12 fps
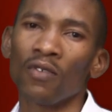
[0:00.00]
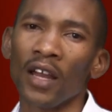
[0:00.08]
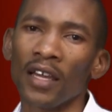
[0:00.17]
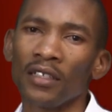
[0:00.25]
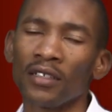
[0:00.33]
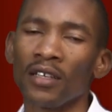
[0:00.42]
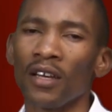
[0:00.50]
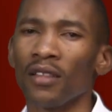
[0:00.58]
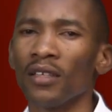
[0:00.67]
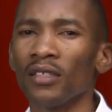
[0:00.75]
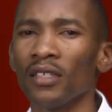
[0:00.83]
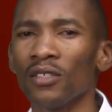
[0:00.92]
of light.
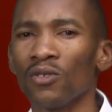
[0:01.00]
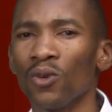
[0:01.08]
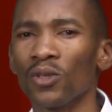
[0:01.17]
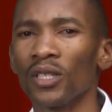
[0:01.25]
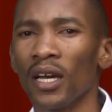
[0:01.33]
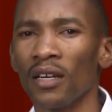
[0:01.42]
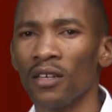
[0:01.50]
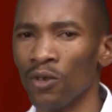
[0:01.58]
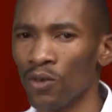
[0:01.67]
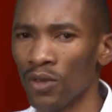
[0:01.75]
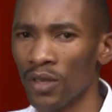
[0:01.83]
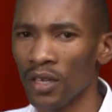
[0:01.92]
This is not a
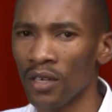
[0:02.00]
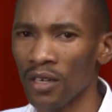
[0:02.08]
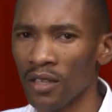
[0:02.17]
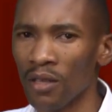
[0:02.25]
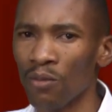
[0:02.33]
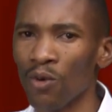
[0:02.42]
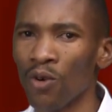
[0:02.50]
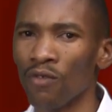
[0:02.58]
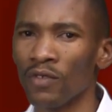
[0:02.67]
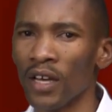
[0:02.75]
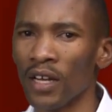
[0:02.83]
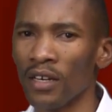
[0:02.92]
new thing in the book
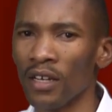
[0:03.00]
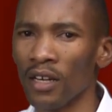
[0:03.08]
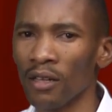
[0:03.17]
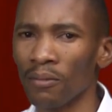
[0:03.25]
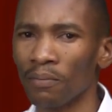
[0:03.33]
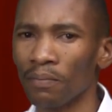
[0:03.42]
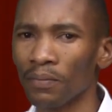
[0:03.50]
of Daniel.